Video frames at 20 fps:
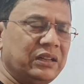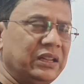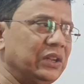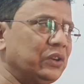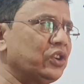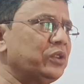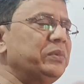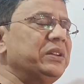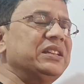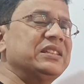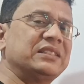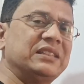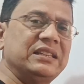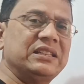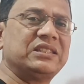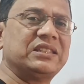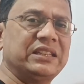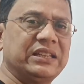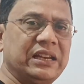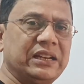He could be
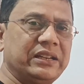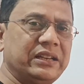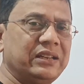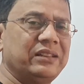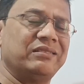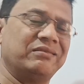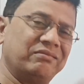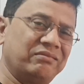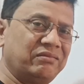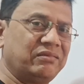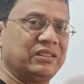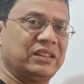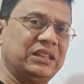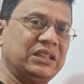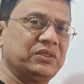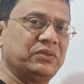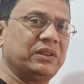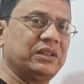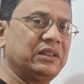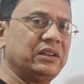easily instigated.
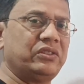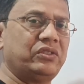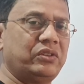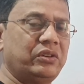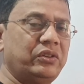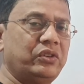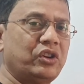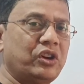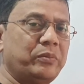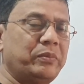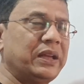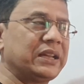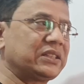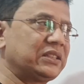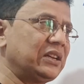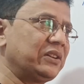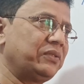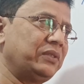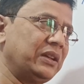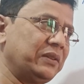These were the
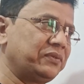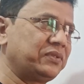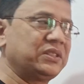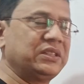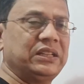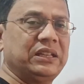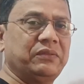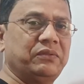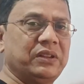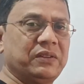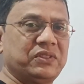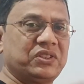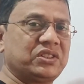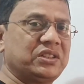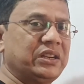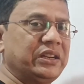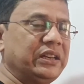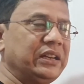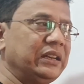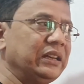drawbacks that we have seen, we have
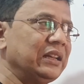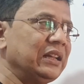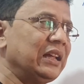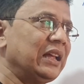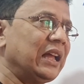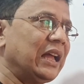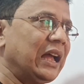studied,